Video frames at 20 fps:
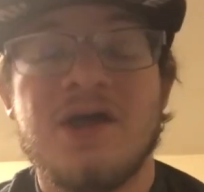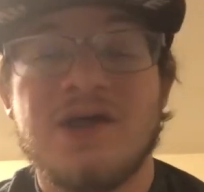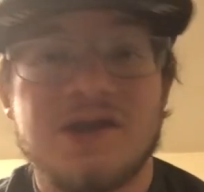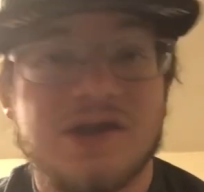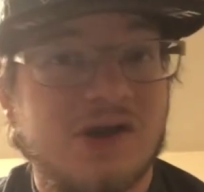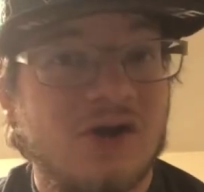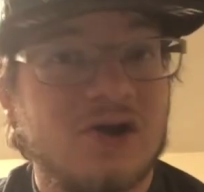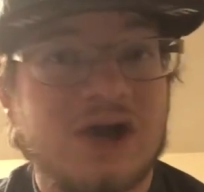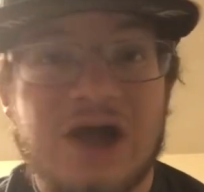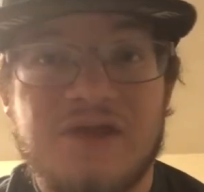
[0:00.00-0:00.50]

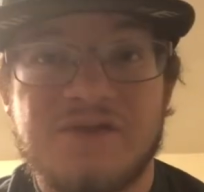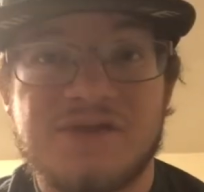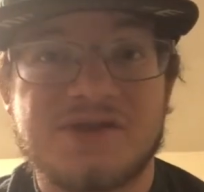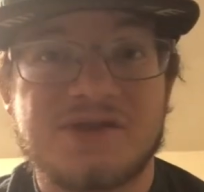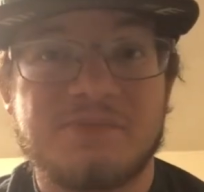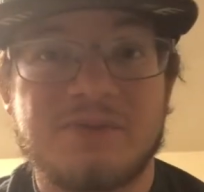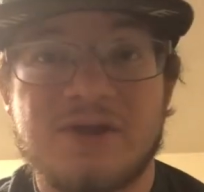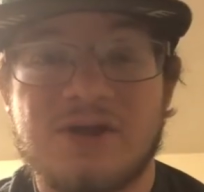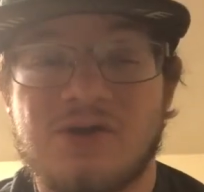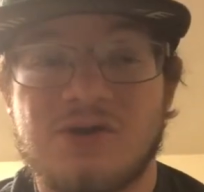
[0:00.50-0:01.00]
you're not the
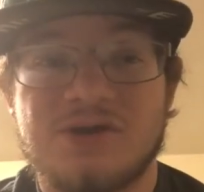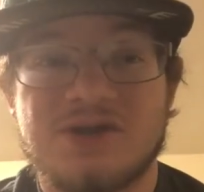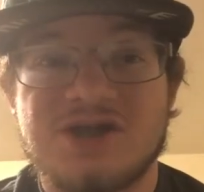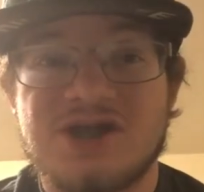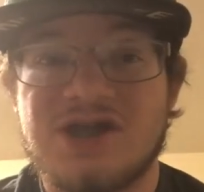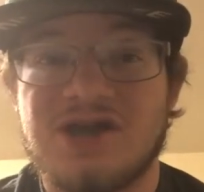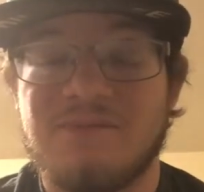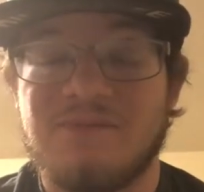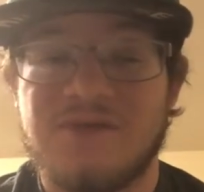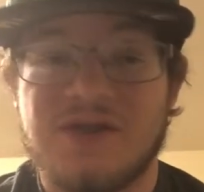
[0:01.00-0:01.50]
superior
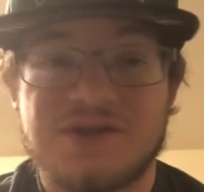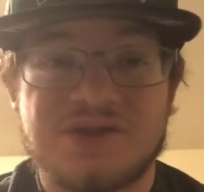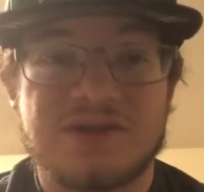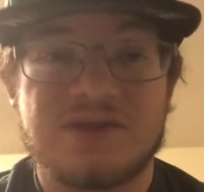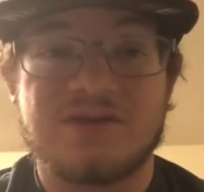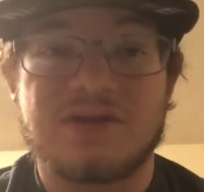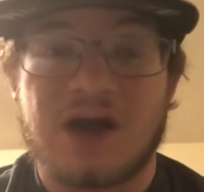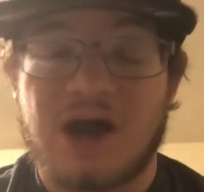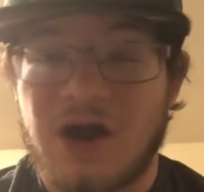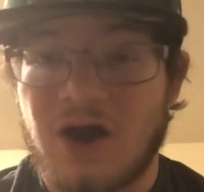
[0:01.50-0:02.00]
team. This
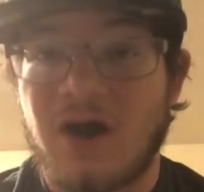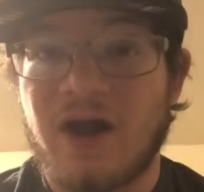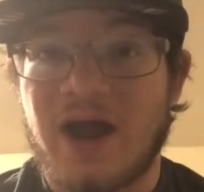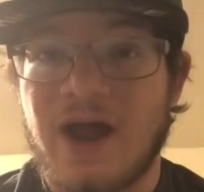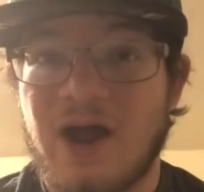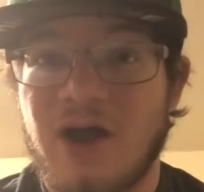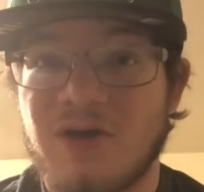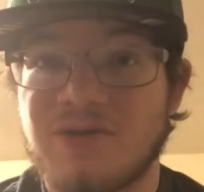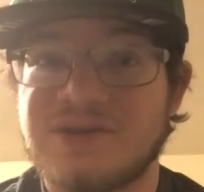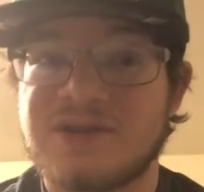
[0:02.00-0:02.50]
is our
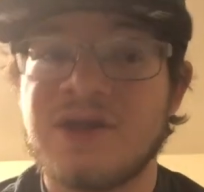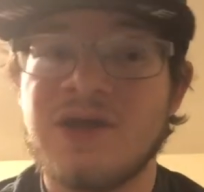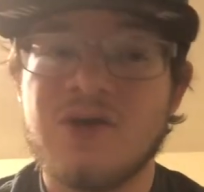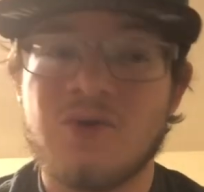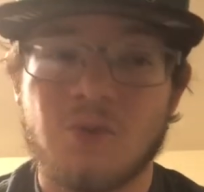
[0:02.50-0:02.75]
house.